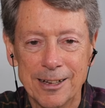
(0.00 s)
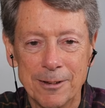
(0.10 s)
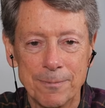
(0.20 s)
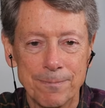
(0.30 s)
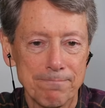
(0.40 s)

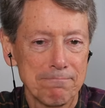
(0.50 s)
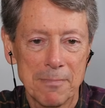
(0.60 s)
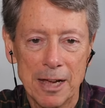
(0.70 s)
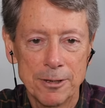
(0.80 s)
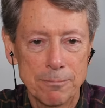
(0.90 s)
um,
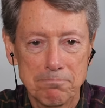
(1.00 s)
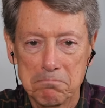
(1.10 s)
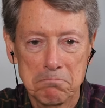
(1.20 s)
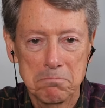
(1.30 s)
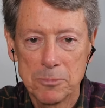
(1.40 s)
I
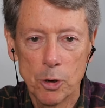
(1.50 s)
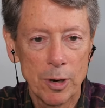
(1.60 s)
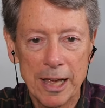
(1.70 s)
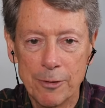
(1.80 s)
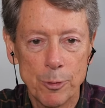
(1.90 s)

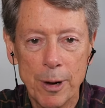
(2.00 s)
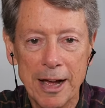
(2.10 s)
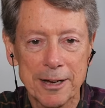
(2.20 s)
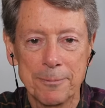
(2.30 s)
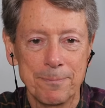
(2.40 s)
totally have your
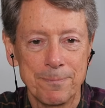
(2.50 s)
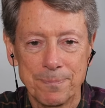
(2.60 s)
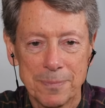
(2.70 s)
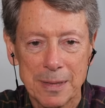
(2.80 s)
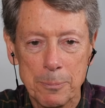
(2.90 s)
back.
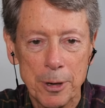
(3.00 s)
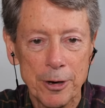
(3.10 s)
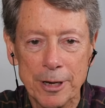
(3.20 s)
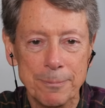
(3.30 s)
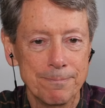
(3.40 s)

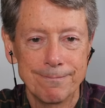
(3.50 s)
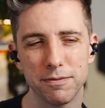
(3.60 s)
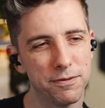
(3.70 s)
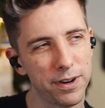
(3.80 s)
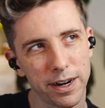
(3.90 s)
Period.
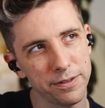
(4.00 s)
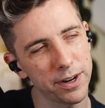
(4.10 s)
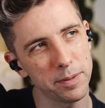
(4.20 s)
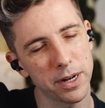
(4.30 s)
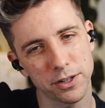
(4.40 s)
Very,
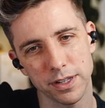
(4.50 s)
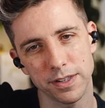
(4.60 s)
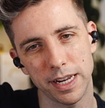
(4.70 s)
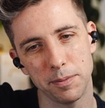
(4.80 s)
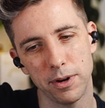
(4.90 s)
very much the
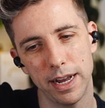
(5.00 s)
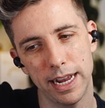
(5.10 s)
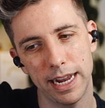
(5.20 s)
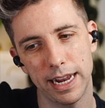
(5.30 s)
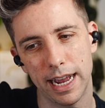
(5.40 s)
same
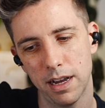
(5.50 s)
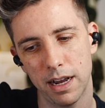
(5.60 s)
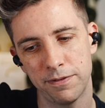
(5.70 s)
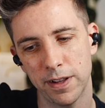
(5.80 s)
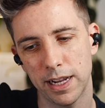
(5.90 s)
way.
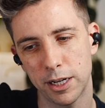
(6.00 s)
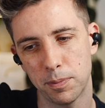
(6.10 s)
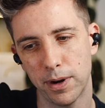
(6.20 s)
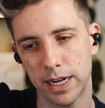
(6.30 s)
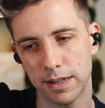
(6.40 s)
I feel like you're
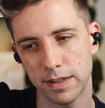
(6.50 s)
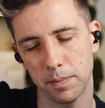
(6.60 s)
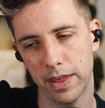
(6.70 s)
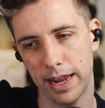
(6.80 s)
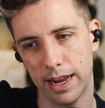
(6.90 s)
pointing to
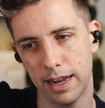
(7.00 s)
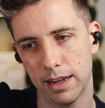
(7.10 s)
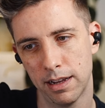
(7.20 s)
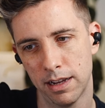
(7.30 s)
something